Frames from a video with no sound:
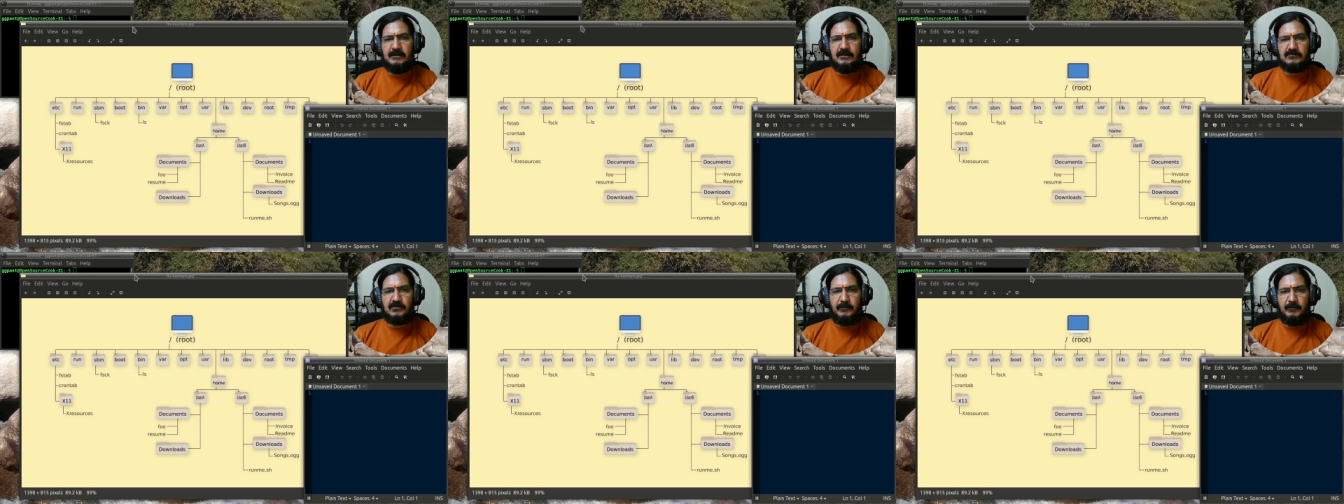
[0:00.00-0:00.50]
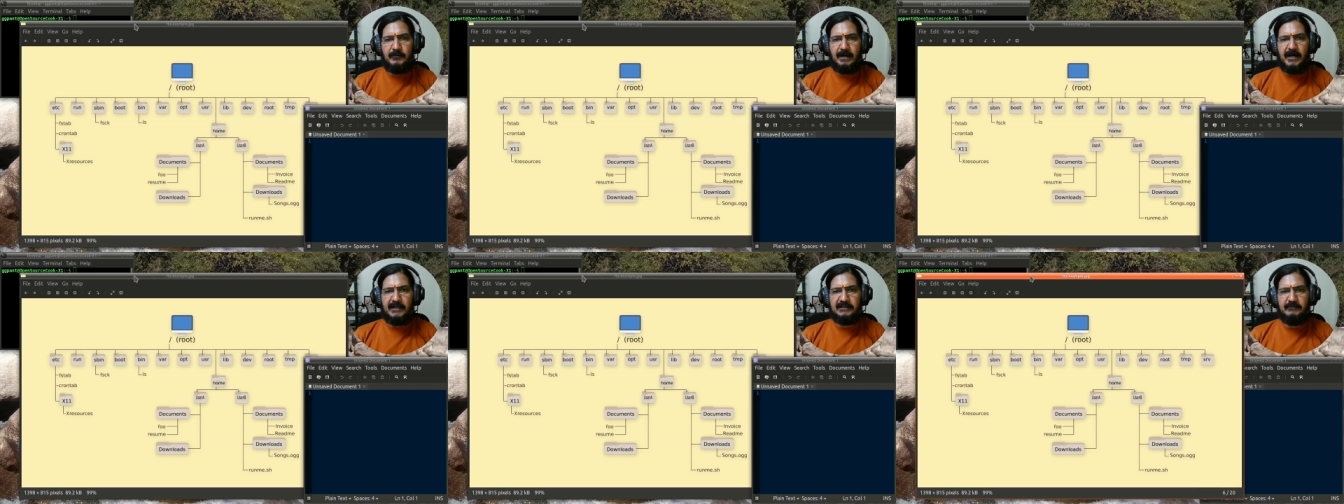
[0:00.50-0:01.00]
So
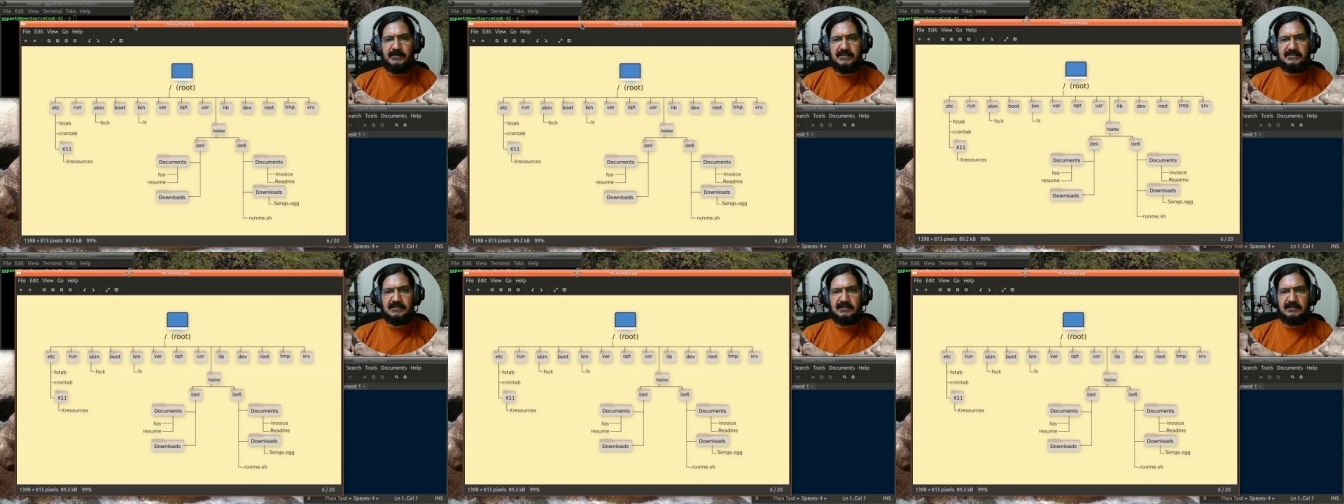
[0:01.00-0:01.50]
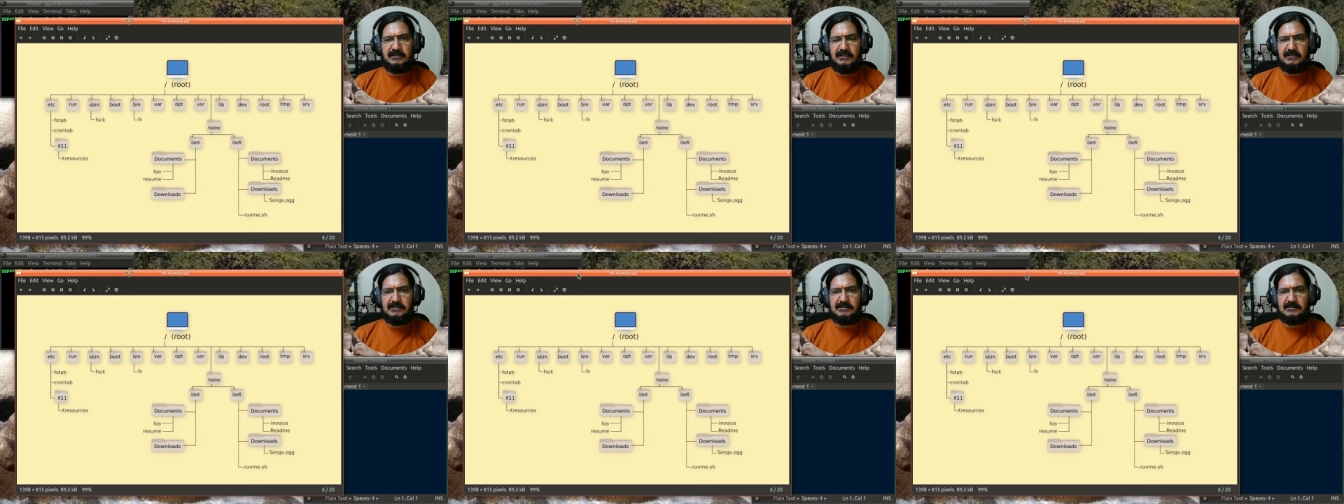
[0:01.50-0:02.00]
path basically
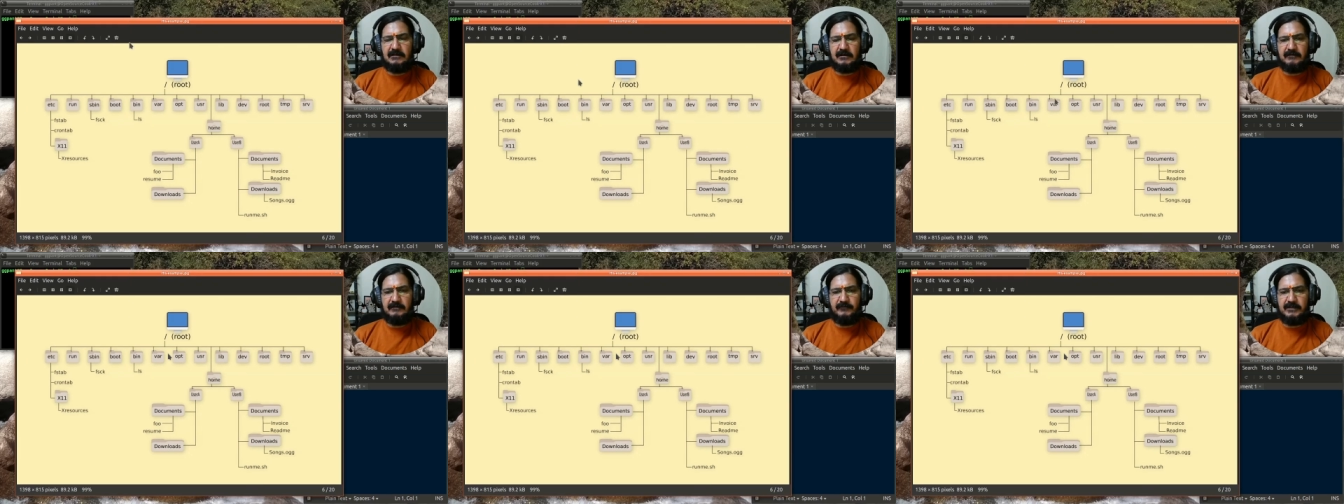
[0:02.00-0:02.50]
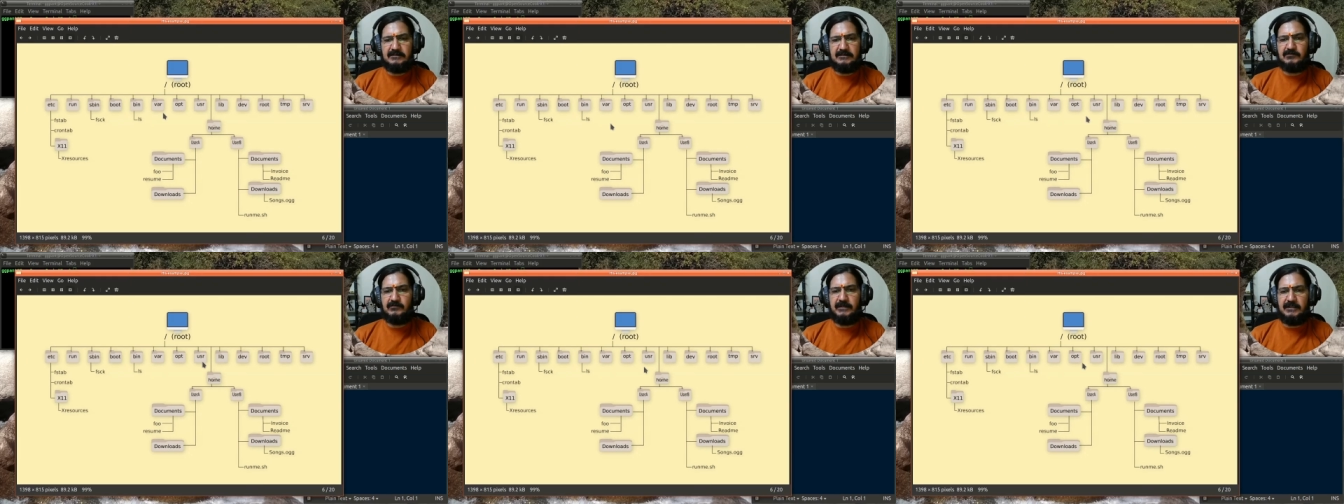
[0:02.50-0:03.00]
is a reference
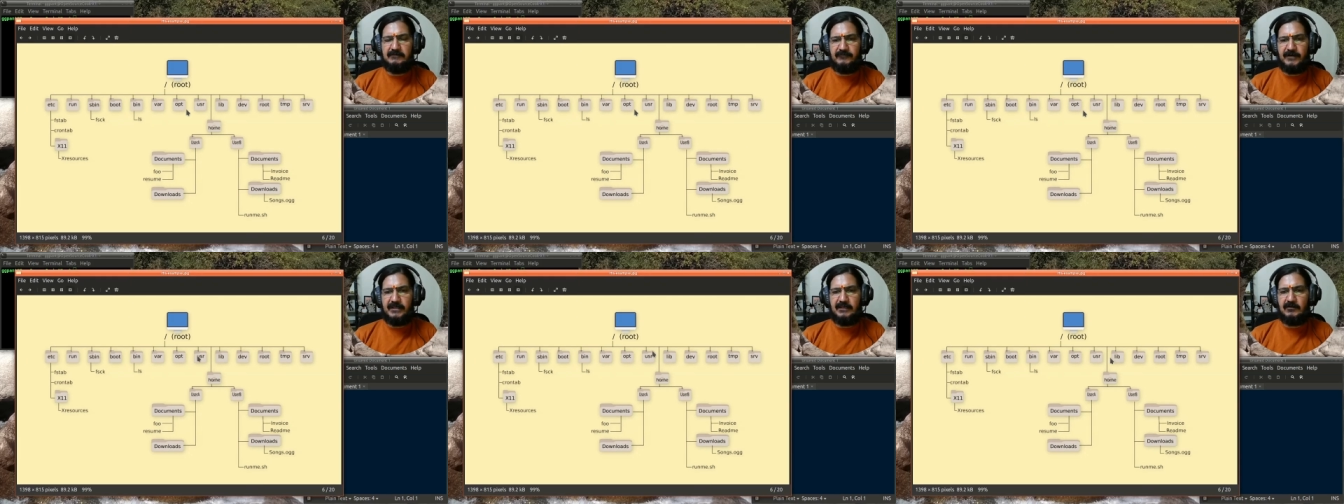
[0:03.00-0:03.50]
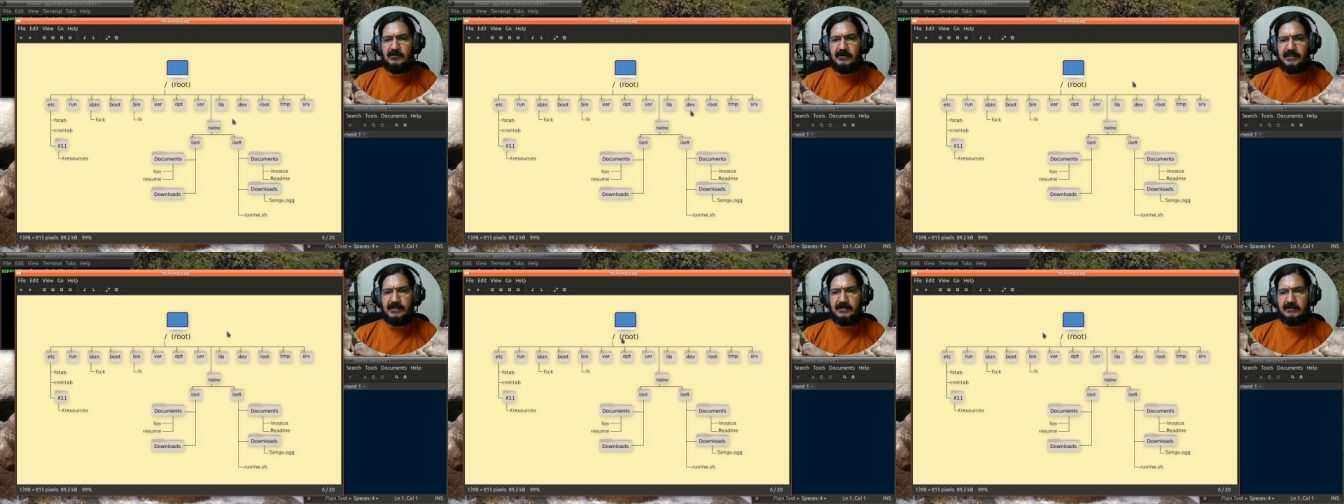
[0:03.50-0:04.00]
to any file or
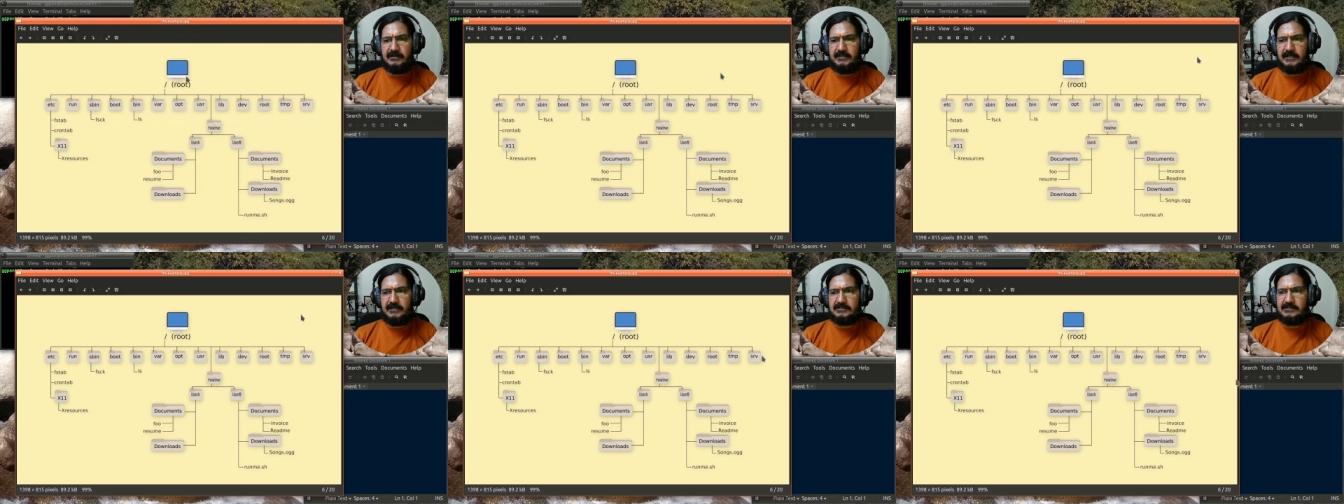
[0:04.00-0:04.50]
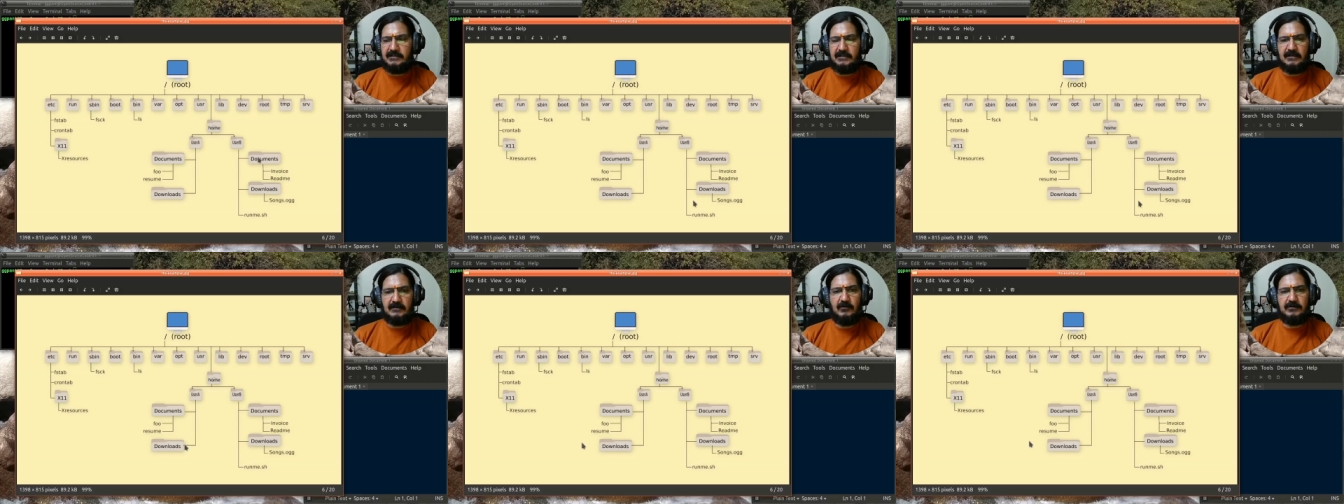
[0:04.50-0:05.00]
directory that is
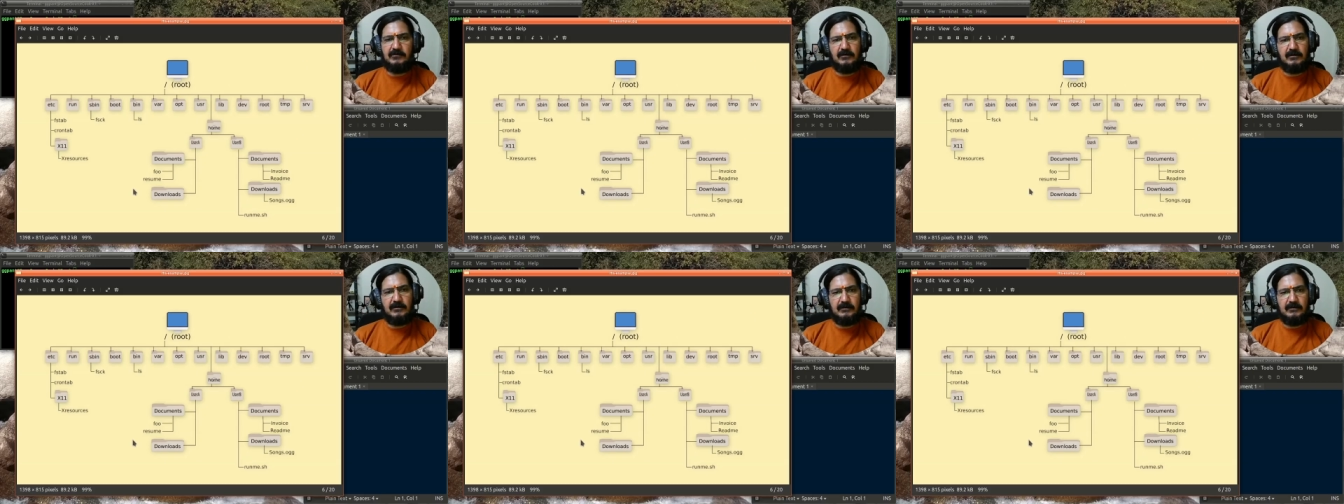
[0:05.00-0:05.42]
there on your